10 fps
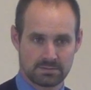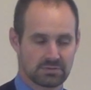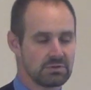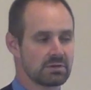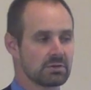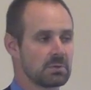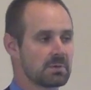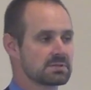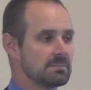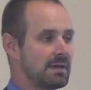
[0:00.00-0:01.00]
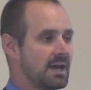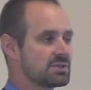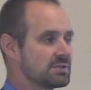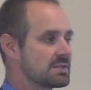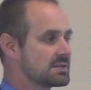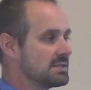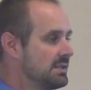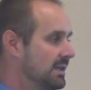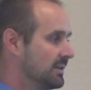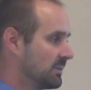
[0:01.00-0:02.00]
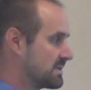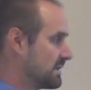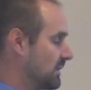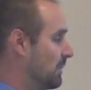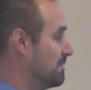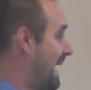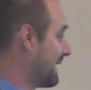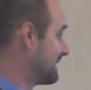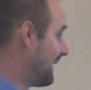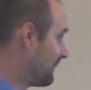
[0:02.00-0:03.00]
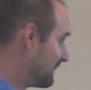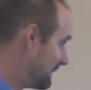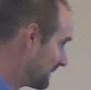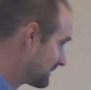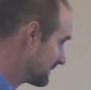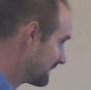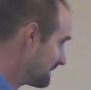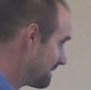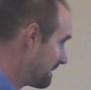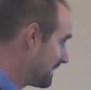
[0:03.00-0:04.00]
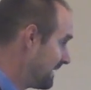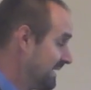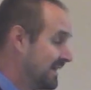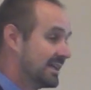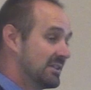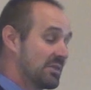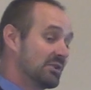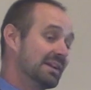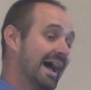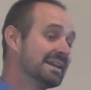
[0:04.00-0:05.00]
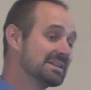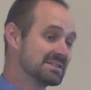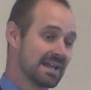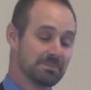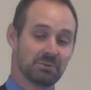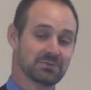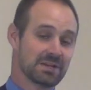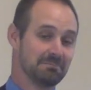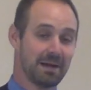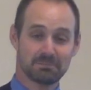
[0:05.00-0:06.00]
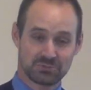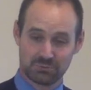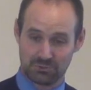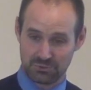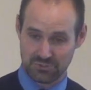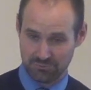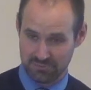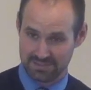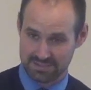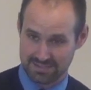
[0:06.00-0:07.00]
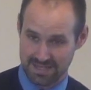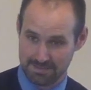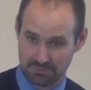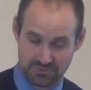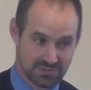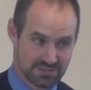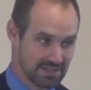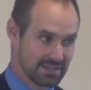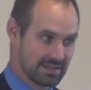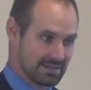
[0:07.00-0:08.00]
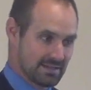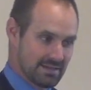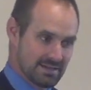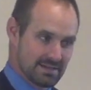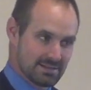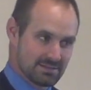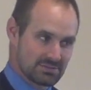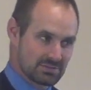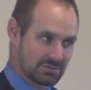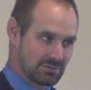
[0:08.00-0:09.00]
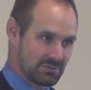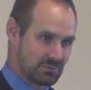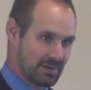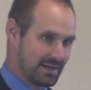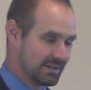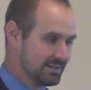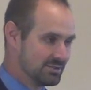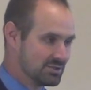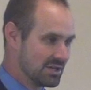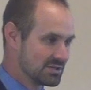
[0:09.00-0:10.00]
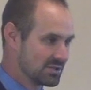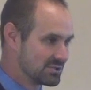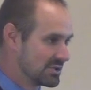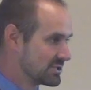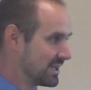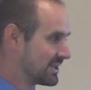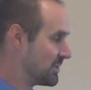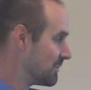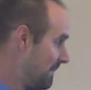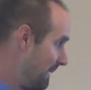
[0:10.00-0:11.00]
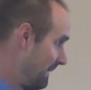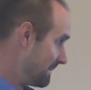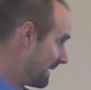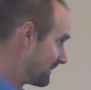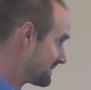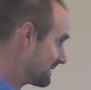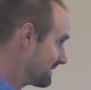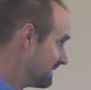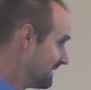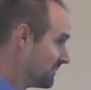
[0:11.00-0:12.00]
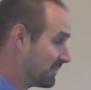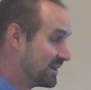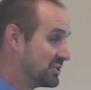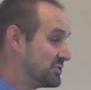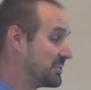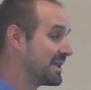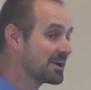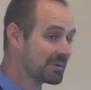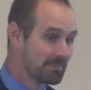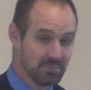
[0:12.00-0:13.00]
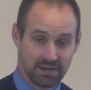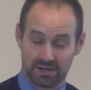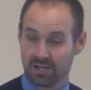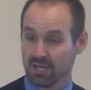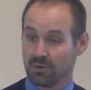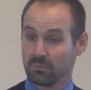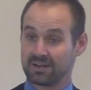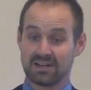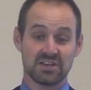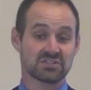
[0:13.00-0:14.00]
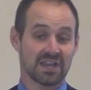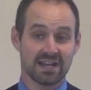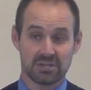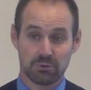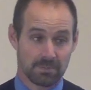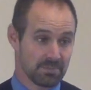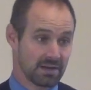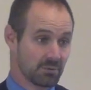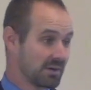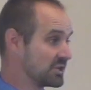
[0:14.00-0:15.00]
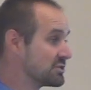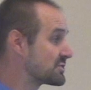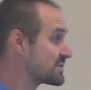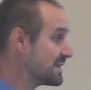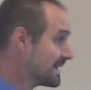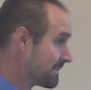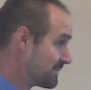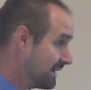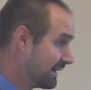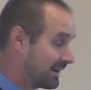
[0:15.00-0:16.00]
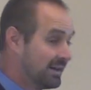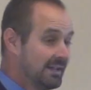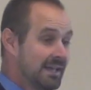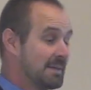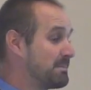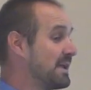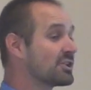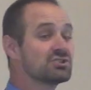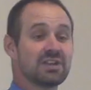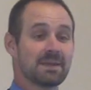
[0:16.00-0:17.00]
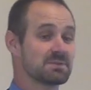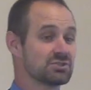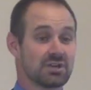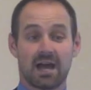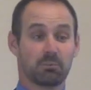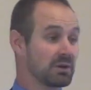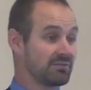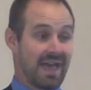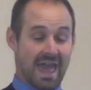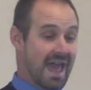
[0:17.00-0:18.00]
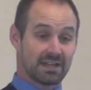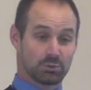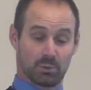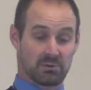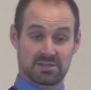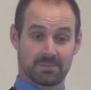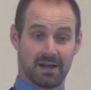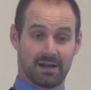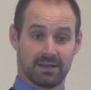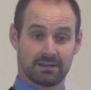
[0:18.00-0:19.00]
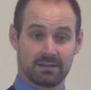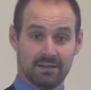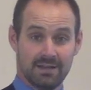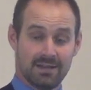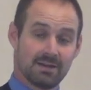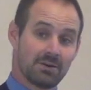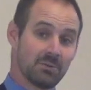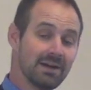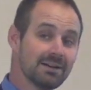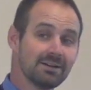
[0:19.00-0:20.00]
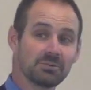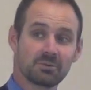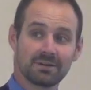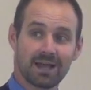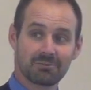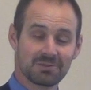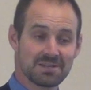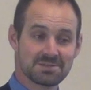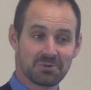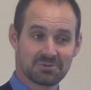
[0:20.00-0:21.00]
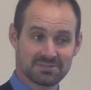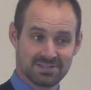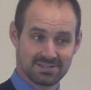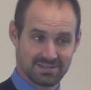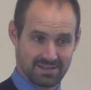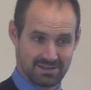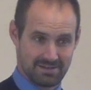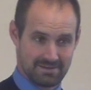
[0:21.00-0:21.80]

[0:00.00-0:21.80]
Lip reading: And so you can almost imagine the scene once they go back down the mountain. And the other 9 disciples come up to those 3 disciples and say, "So why did Jesus just take you up on the mountain? What did you hear up there? What did he say to you up there? What did you see up there?" And Peter, James, and John would have had to respond, "Well, we're not really supposed to say.